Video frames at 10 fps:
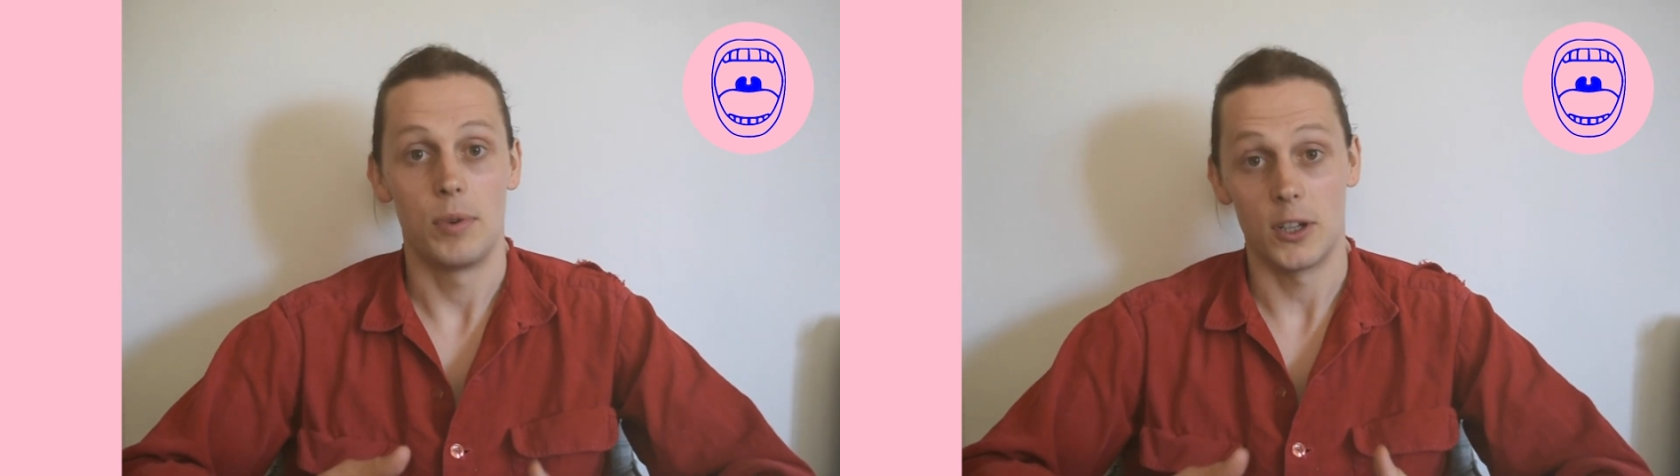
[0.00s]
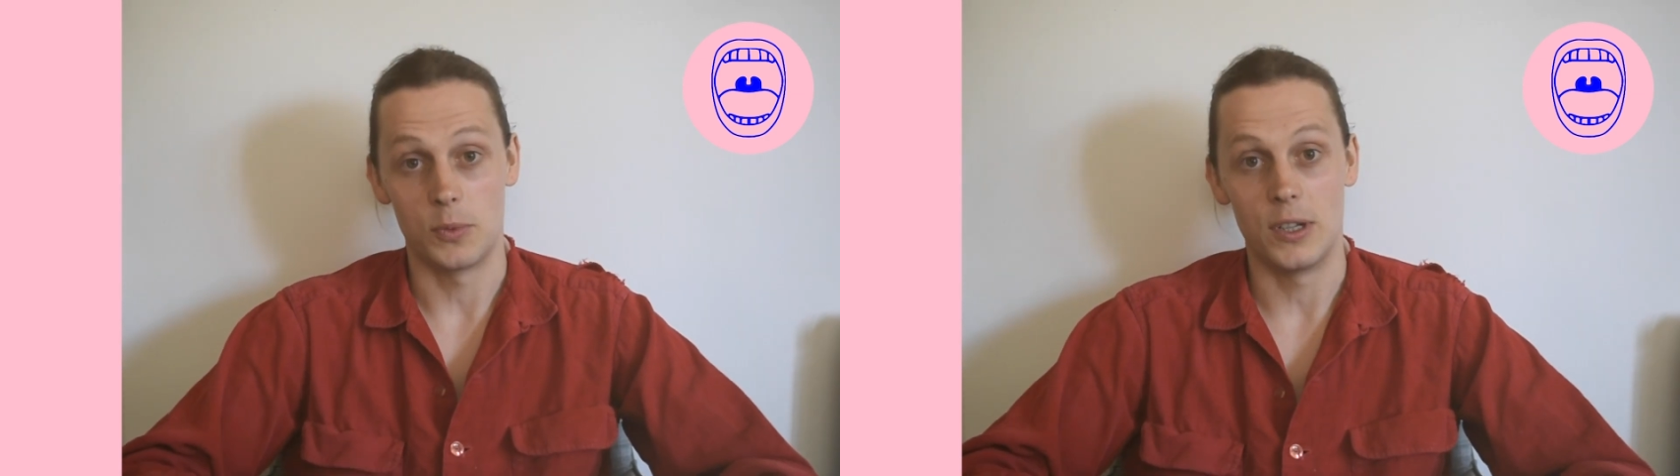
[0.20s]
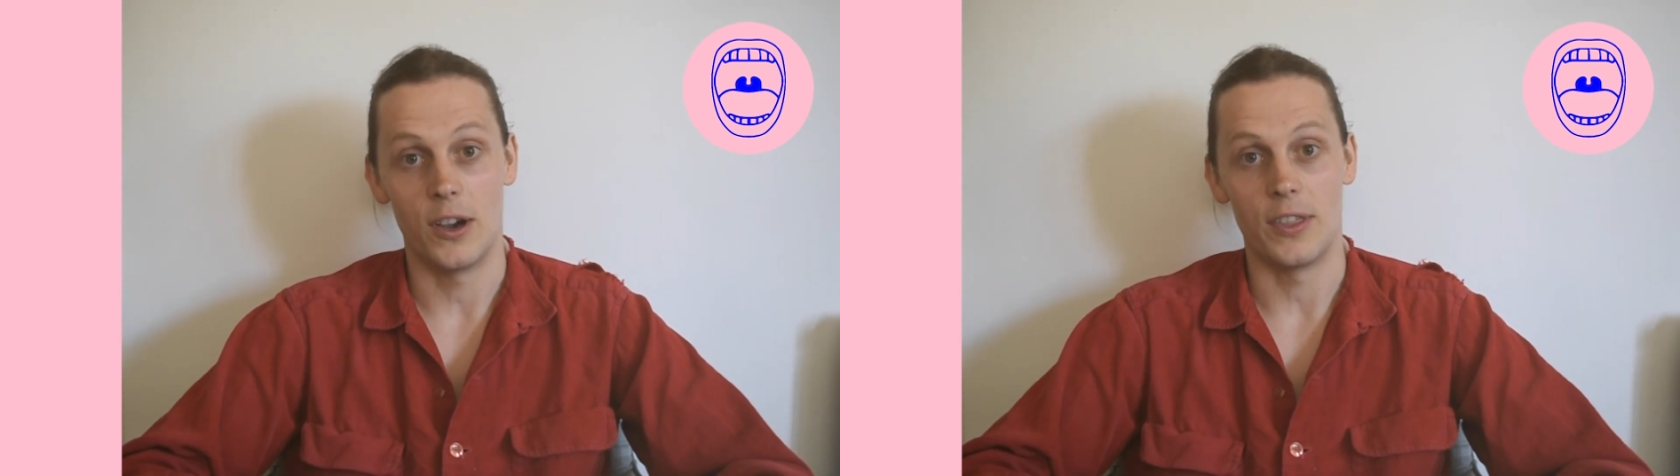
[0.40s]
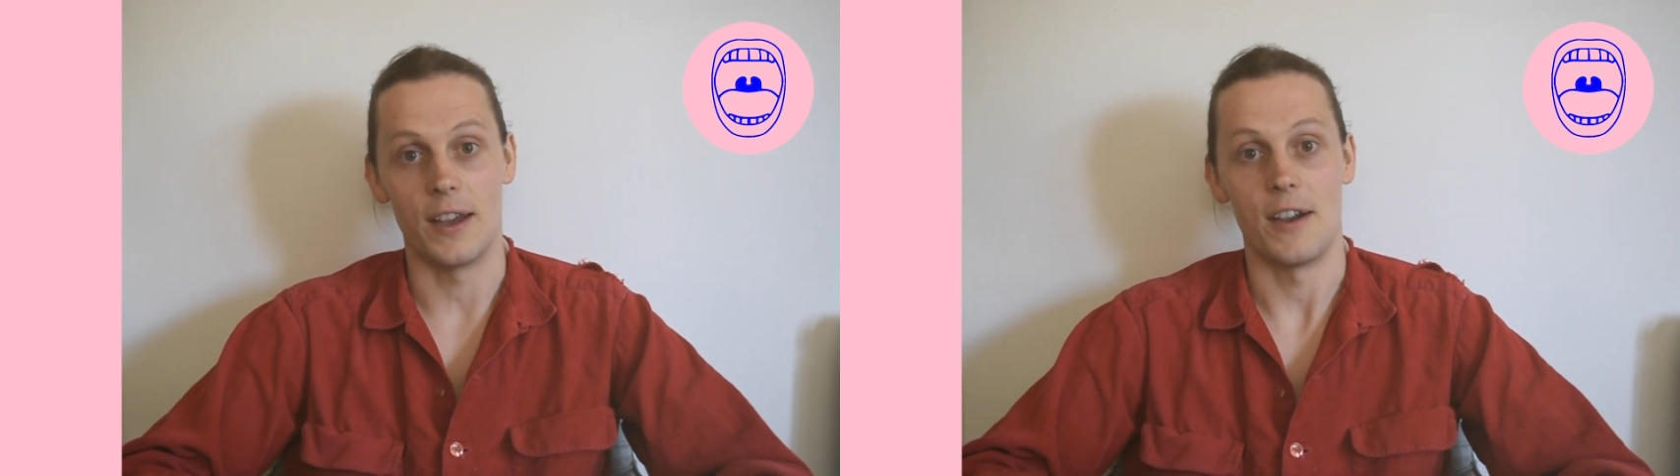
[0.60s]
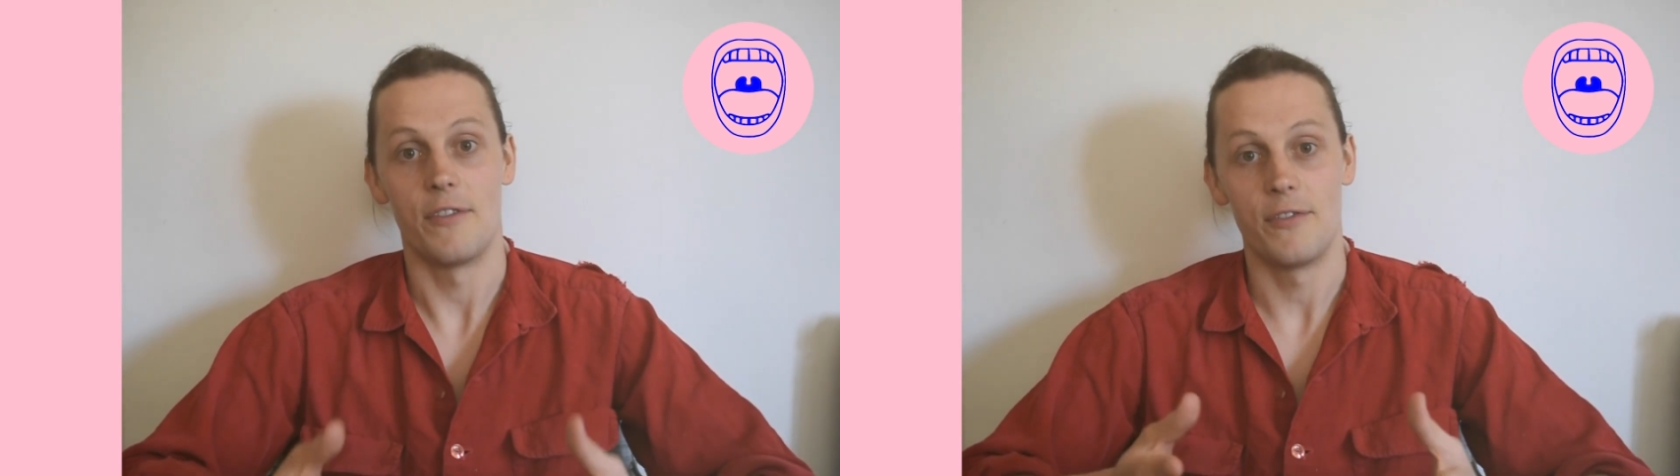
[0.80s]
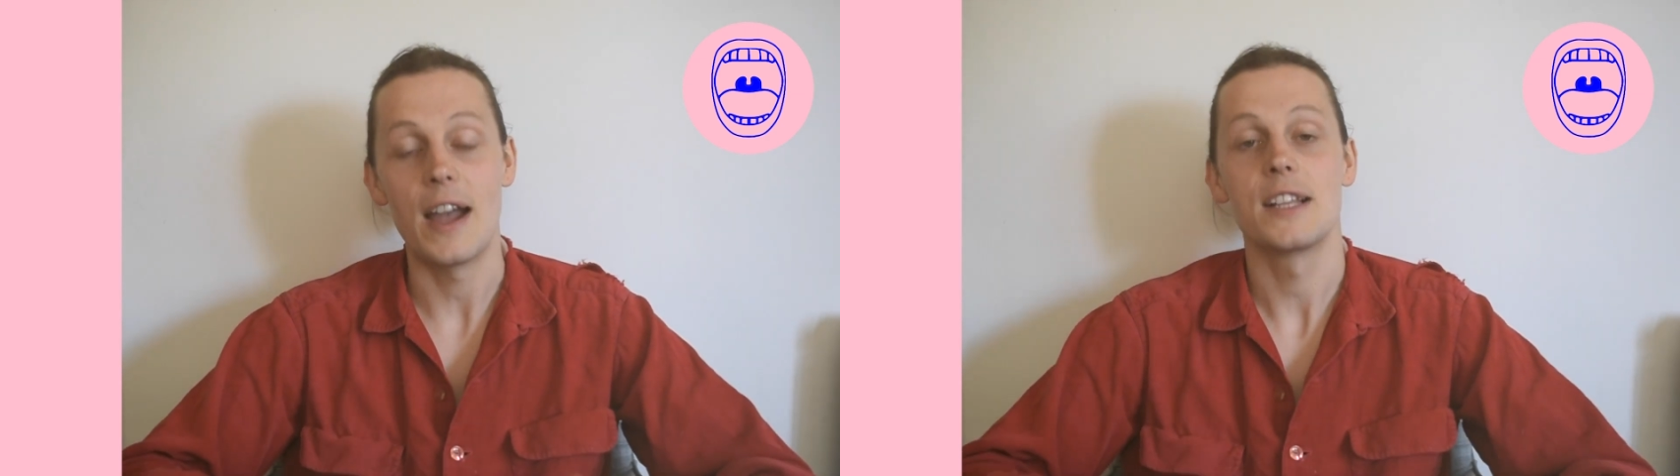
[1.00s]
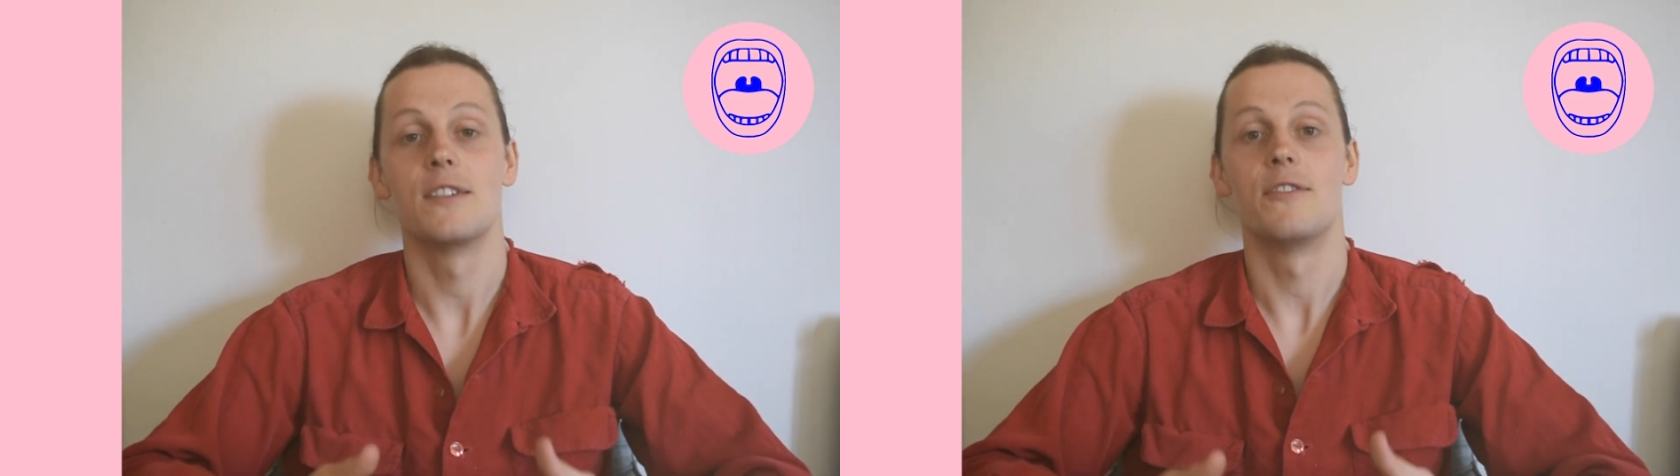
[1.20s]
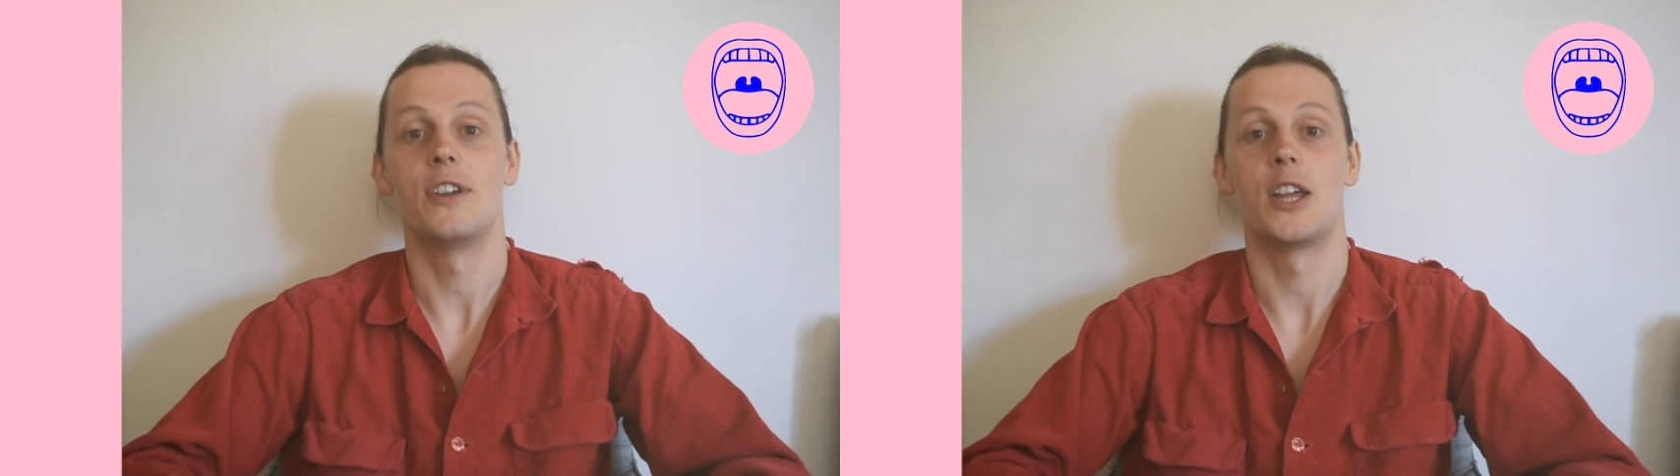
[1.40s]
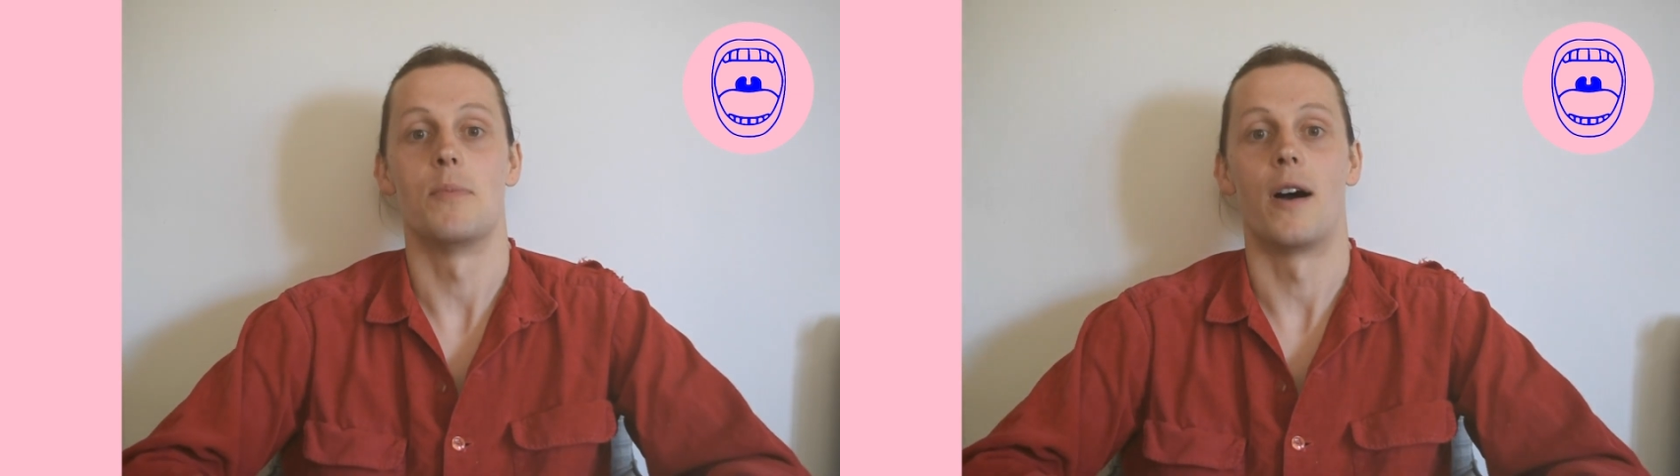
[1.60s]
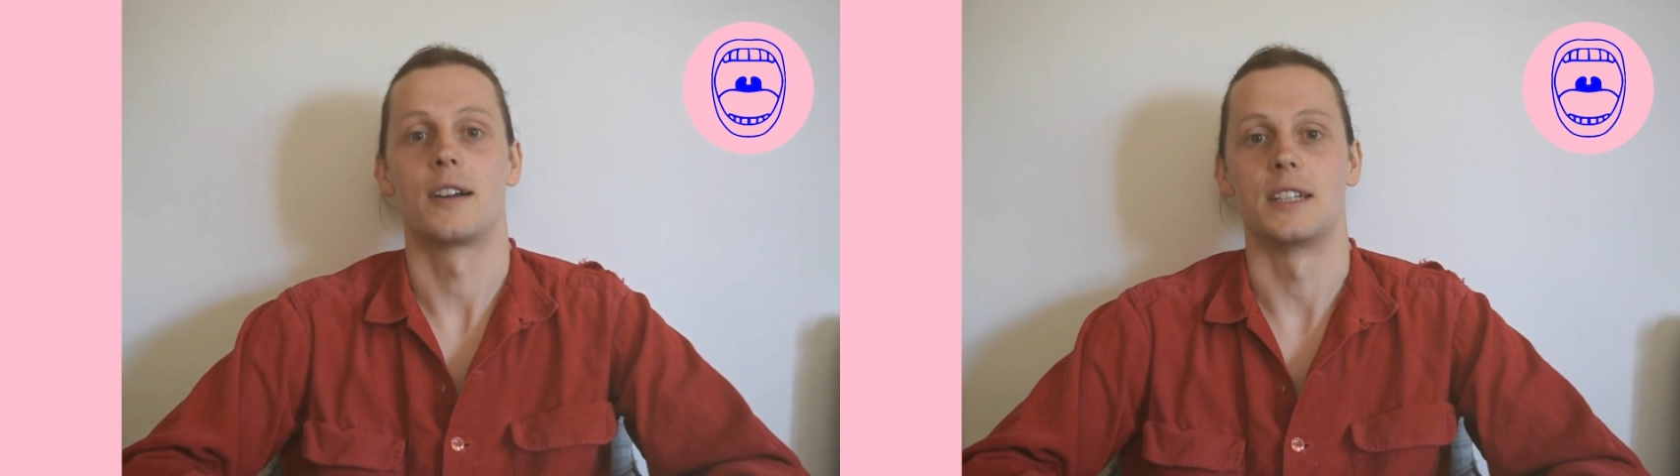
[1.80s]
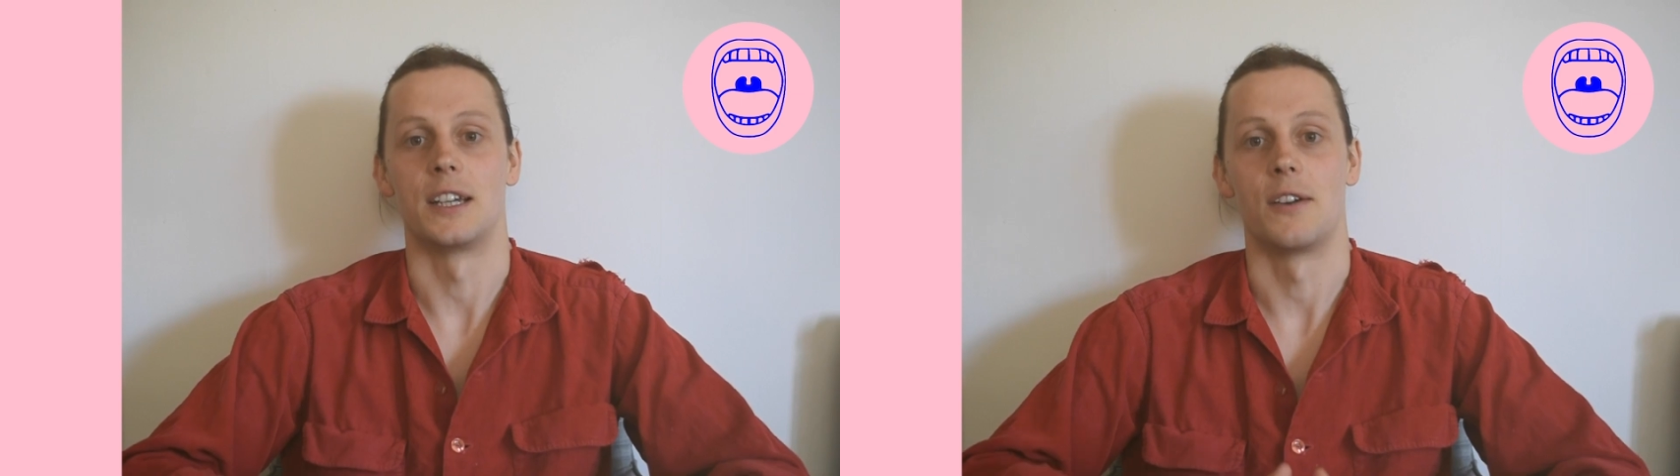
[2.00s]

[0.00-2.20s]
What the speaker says: Plus, we know that effective video marketing